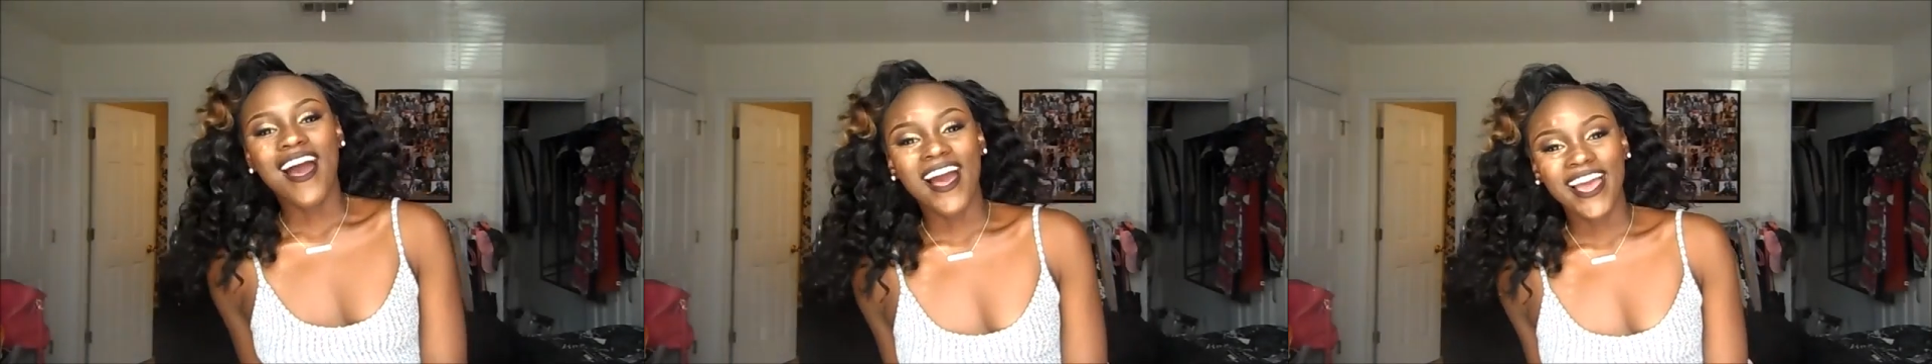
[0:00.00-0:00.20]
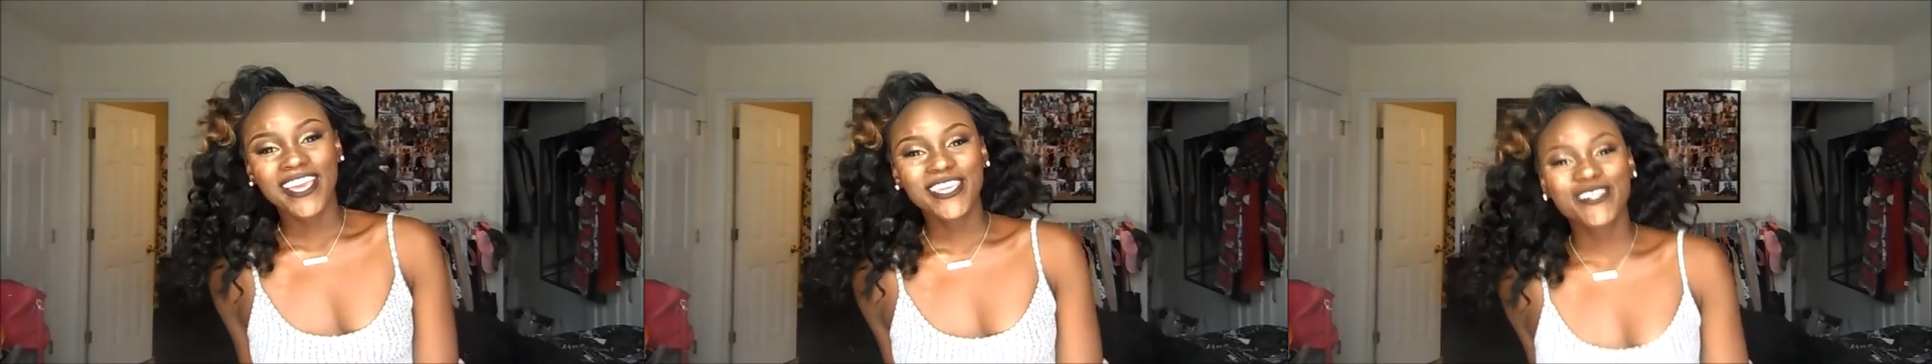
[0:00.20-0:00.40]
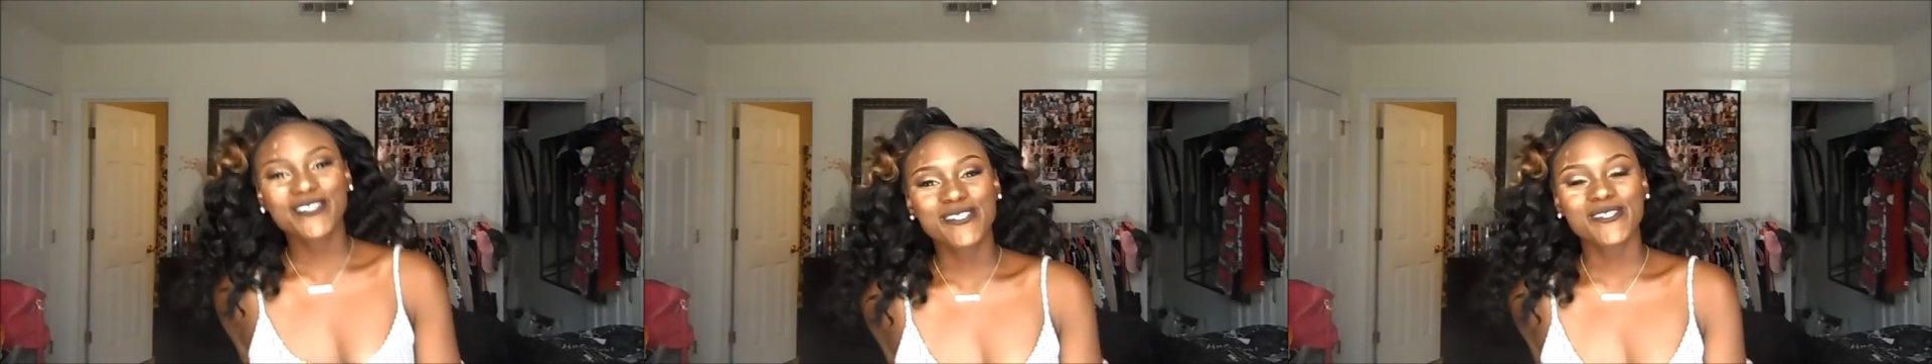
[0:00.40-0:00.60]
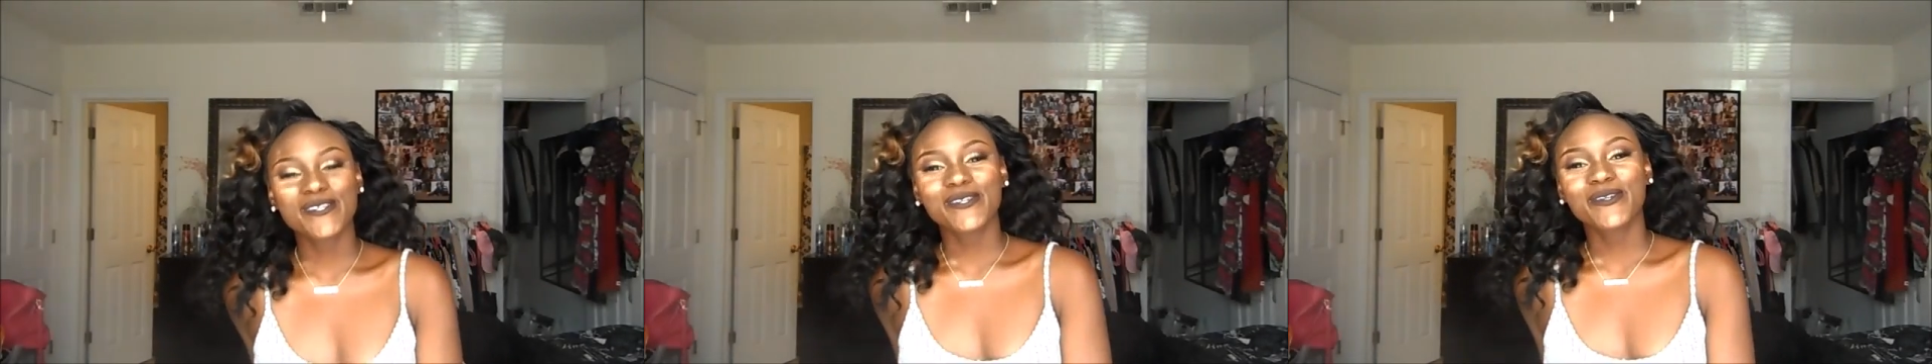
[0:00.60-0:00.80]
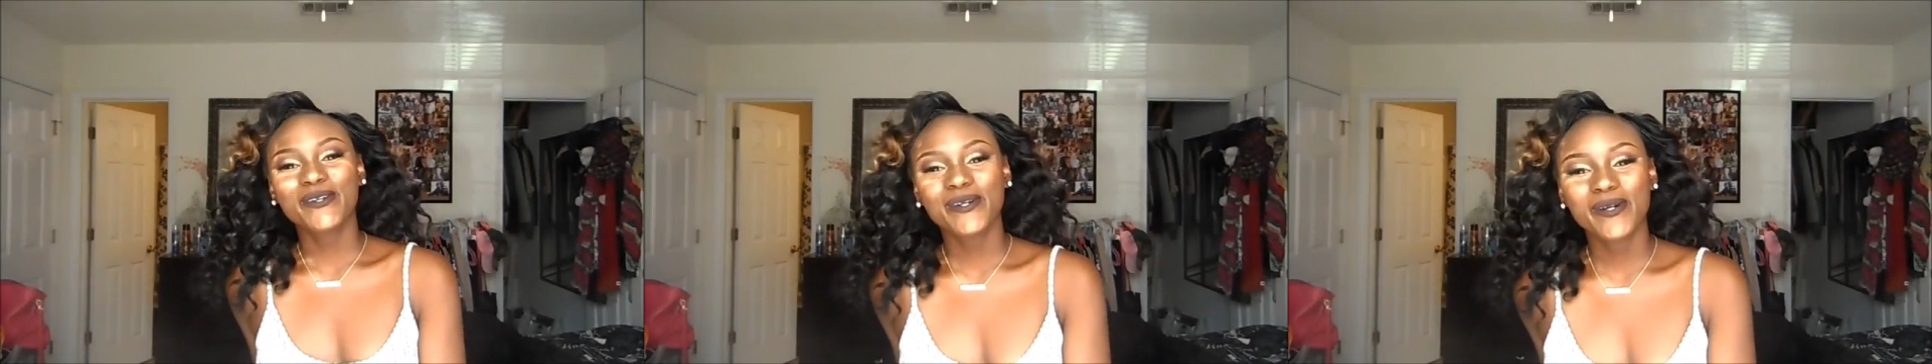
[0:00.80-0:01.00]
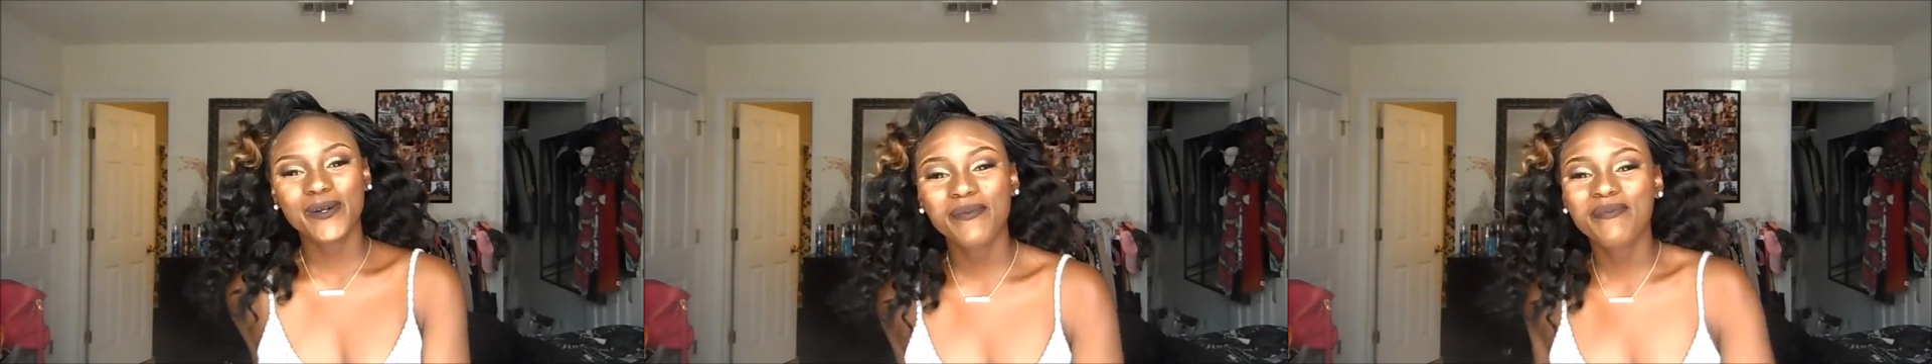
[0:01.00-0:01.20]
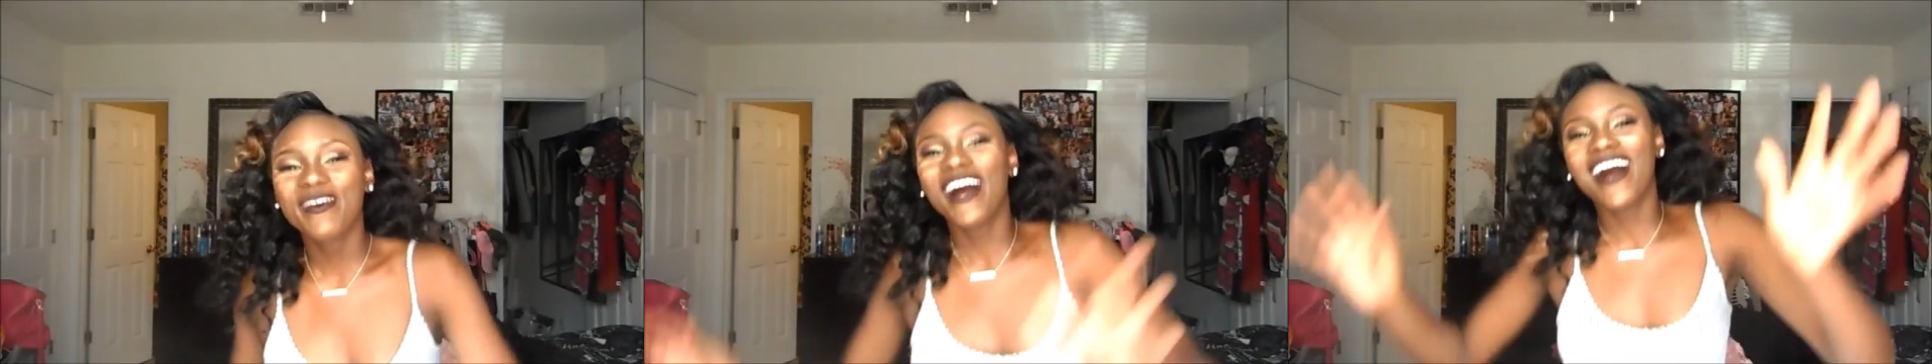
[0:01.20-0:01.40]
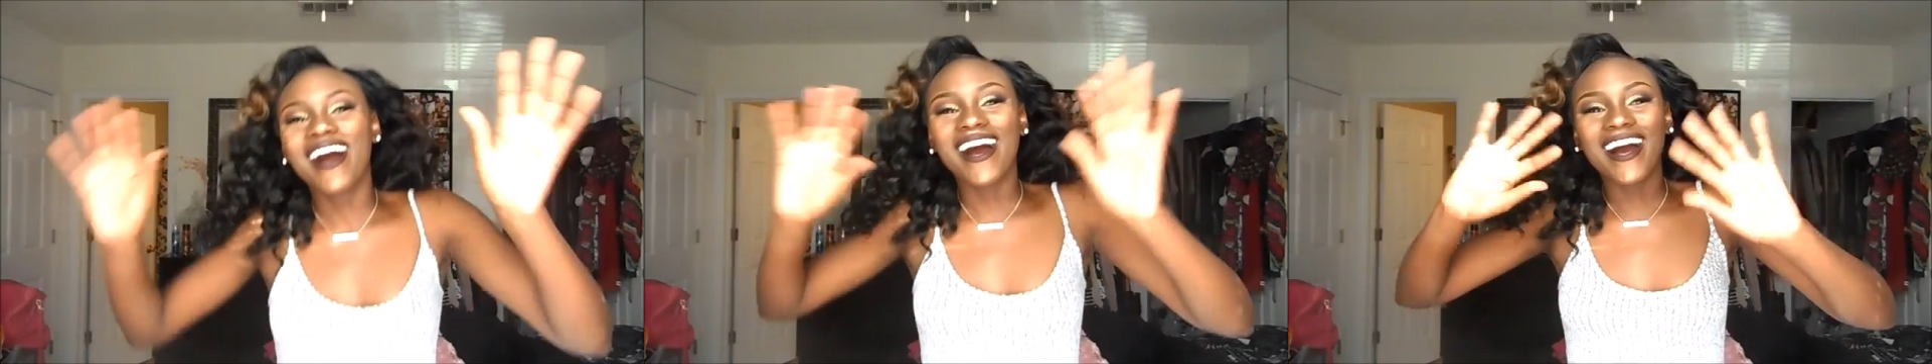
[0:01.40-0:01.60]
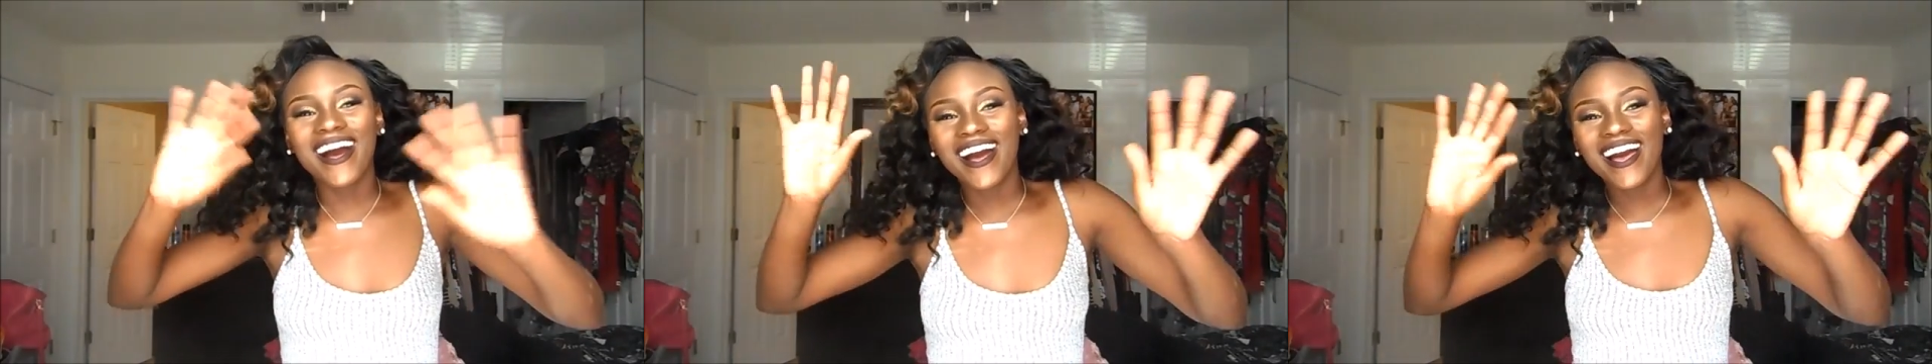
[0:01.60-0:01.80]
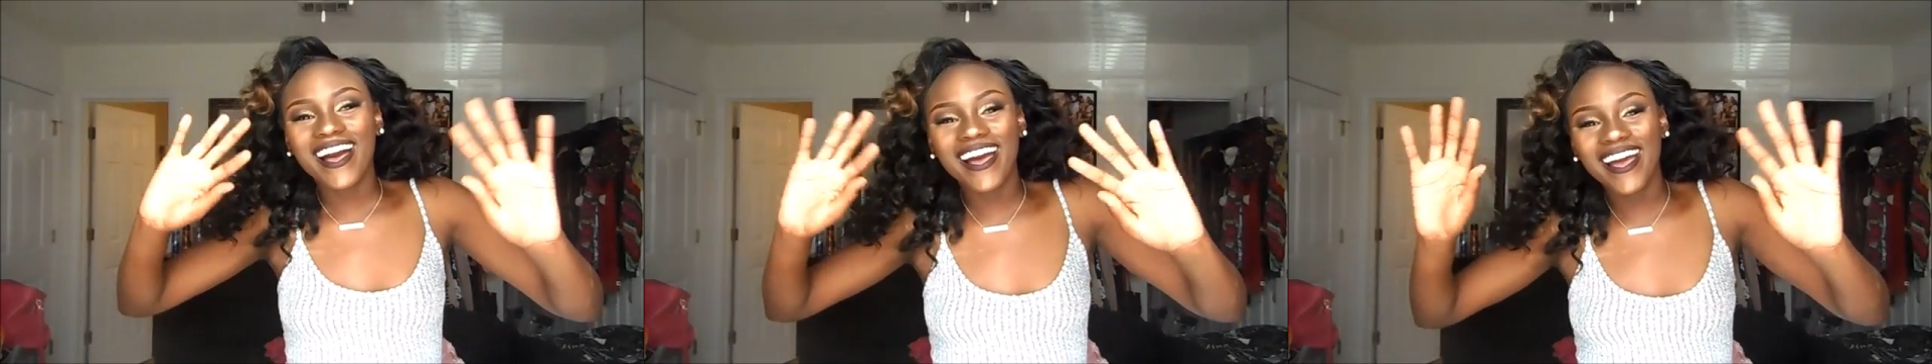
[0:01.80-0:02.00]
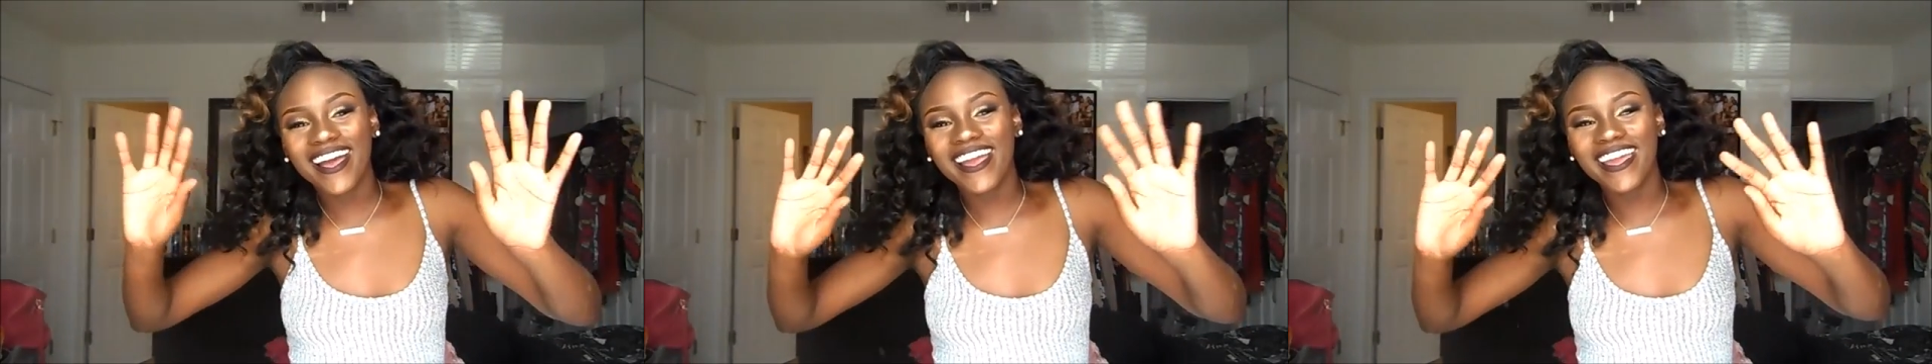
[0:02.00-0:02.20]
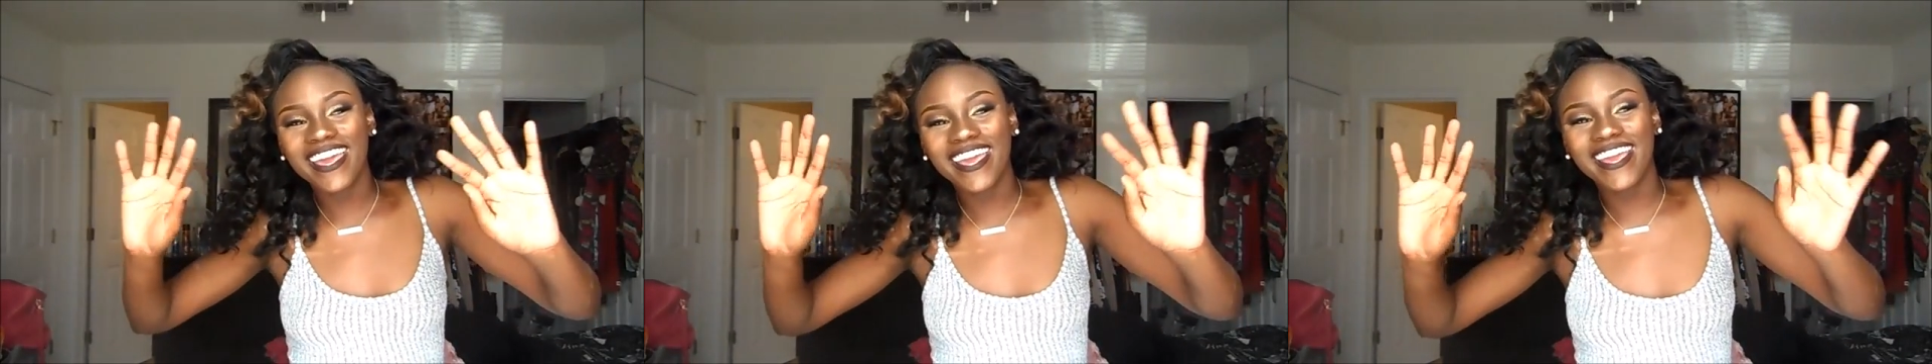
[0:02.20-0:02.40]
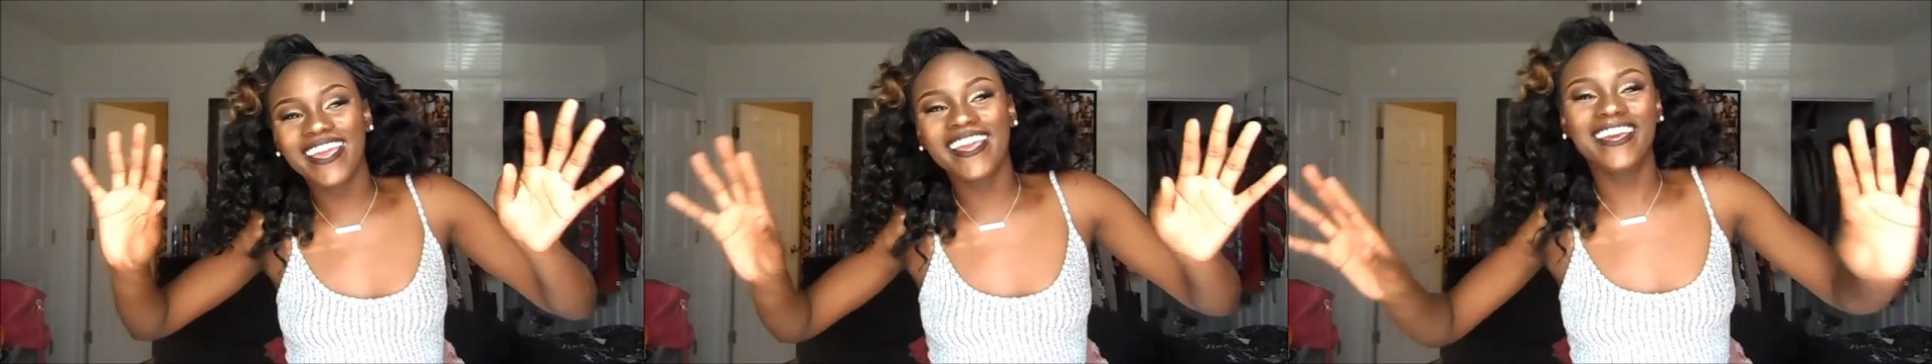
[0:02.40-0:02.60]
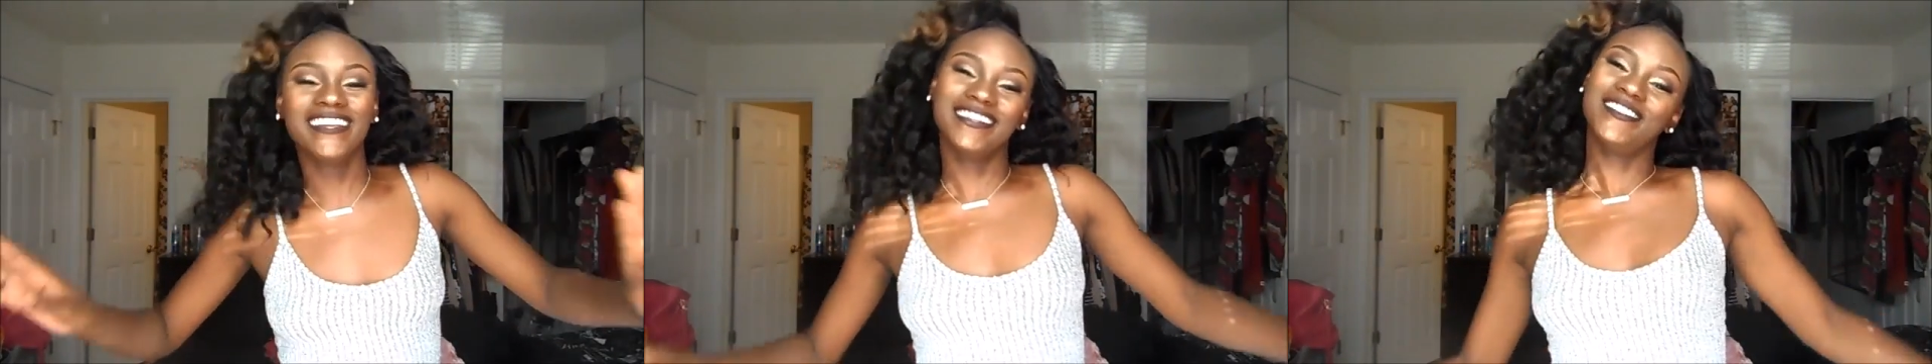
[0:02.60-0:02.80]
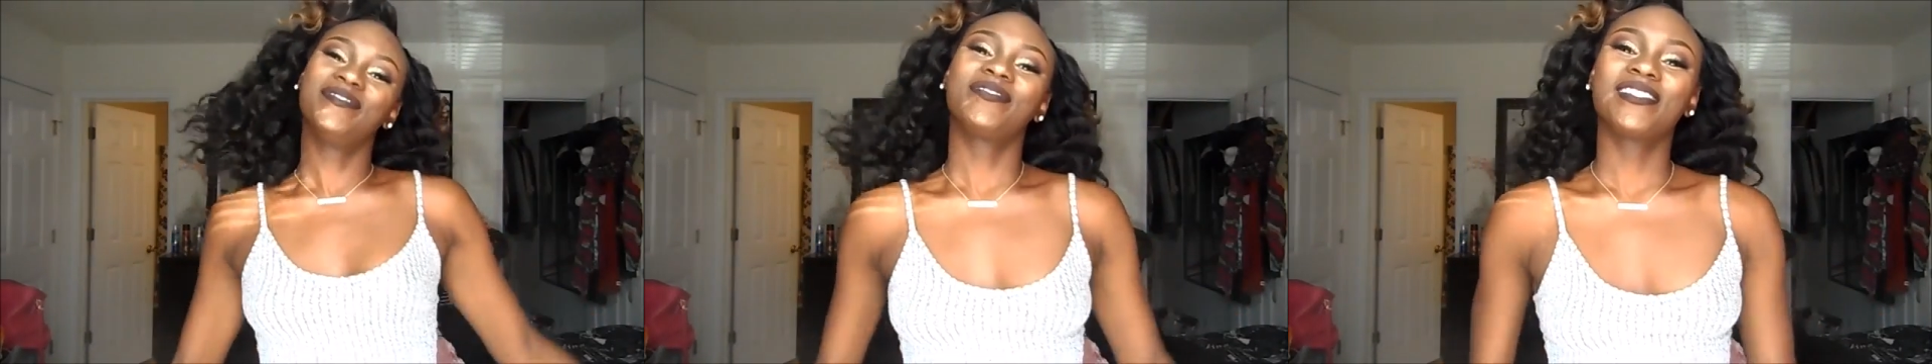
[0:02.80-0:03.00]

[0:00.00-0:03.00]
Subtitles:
Hi YouTube. Hi.